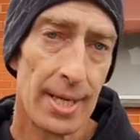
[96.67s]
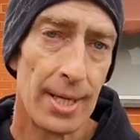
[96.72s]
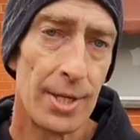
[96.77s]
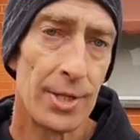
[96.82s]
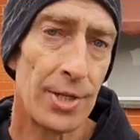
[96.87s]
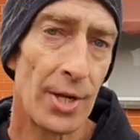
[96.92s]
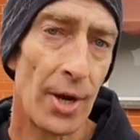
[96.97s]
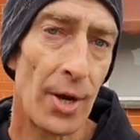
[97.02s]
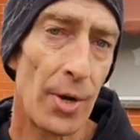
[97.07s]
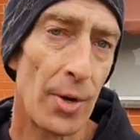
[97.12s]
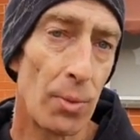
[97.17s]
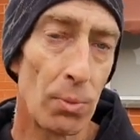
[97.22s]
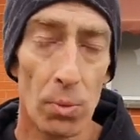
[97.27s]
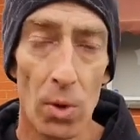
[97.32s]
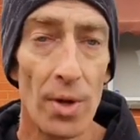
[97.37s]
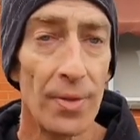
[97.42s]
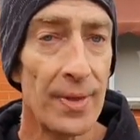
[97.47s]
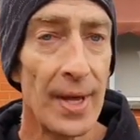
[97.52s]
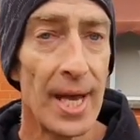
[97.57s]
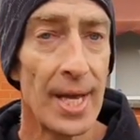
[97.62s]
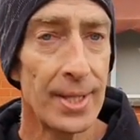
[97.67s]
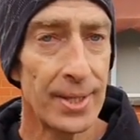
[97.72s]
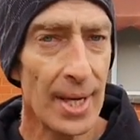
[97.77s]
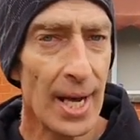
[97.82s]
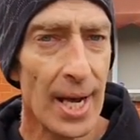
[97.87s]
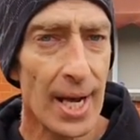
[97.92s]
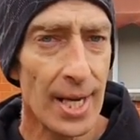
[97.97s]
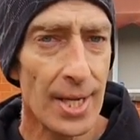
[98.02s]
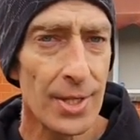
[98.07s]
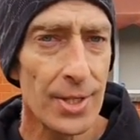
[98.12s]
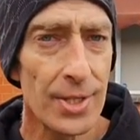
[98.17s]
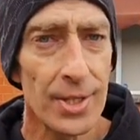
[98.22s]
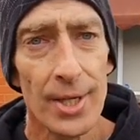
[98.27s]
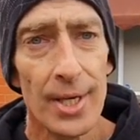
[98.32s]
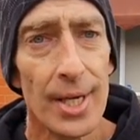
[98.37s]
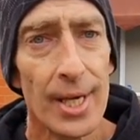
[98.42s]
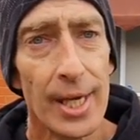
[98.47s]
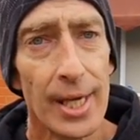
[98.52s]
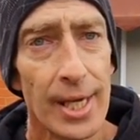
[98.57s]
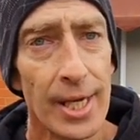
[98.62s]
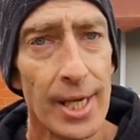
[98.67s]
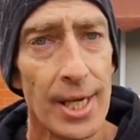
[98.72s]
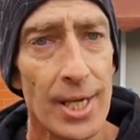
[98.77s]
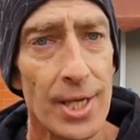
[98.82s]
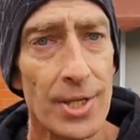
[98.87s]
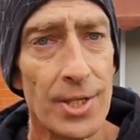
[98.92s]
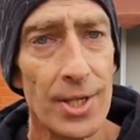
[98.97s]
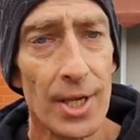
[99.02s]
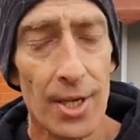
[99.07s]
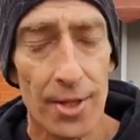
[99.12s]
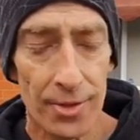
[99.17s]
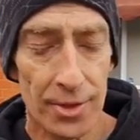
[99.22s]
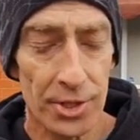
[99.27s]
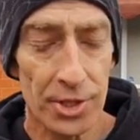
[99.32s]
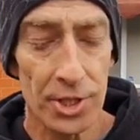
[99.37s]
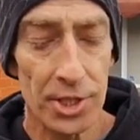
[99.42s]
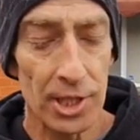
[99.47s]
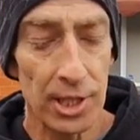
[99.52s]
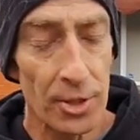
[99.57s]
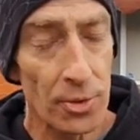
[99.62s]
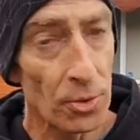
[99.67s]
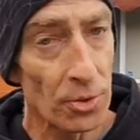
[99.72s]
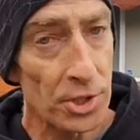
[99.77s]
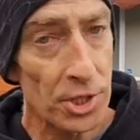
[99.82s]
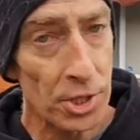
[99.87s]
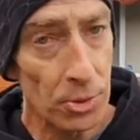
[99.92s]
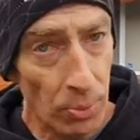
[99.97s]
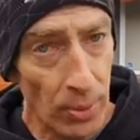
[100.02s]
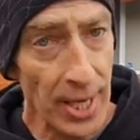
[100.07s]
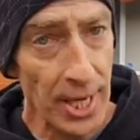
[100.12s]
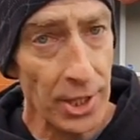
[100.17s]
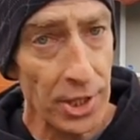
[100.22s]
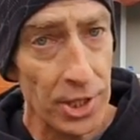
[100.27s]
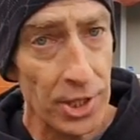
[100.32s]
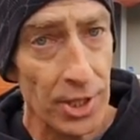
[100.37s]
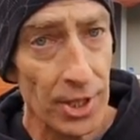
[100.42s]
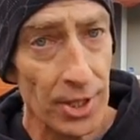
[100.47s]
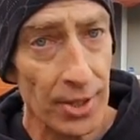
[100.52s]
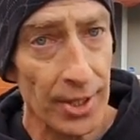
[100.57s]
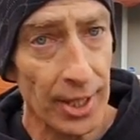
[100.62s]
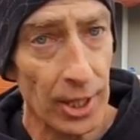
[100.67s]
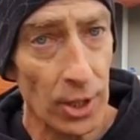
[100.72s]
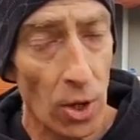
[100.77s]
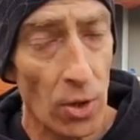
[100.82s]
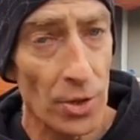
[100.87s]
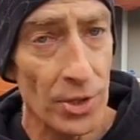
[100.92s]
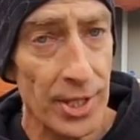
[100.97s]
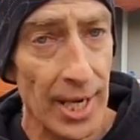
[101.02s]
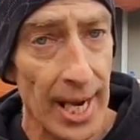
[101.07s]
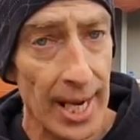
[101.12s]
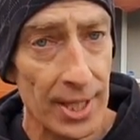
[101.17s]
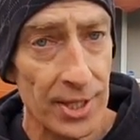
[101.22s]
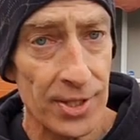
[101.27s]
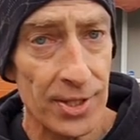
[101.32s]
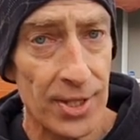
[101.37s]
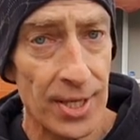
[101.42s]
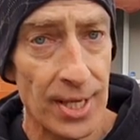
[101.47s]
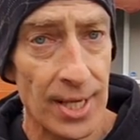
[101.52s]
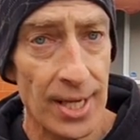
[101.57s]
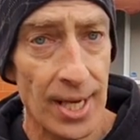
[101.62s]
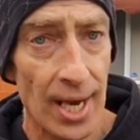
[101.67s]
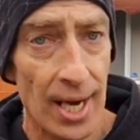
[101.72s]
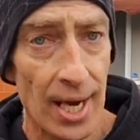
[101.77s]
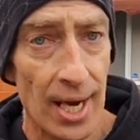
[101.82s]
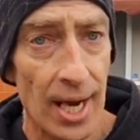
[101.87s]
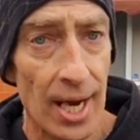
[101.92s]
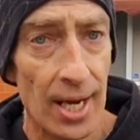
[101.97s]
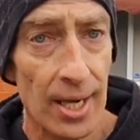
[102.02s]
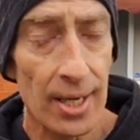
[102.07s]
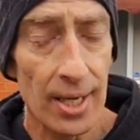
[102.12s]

So what that does is this little switch that contacts the, uh,